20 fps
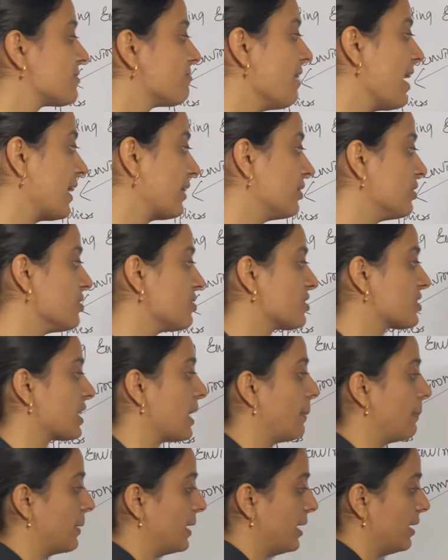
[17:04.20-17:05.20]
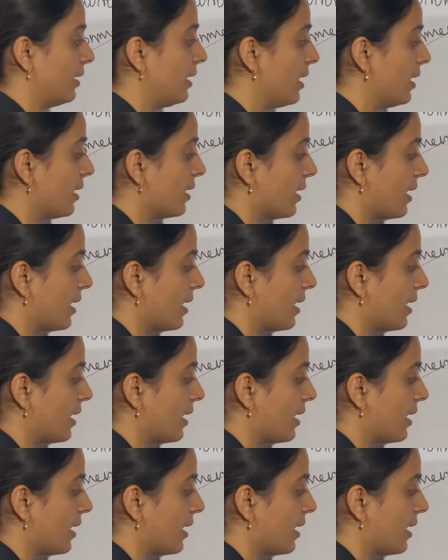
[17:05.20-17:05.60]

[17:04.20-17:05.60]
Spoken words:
factors come under